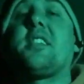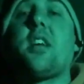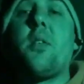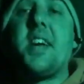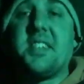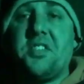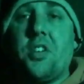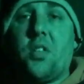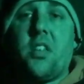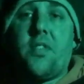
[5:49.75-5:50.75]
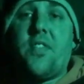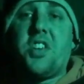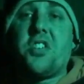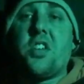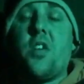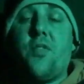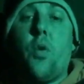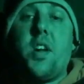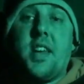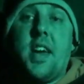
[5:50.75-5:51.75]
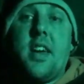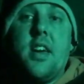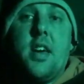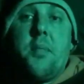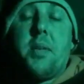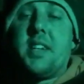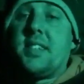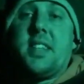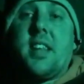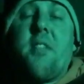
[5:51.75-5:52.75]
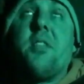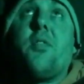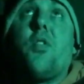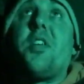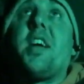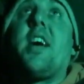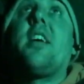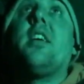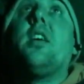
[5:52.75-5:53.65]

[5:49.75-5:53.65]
So it's not that the fish avoid it, because they don't avoid it,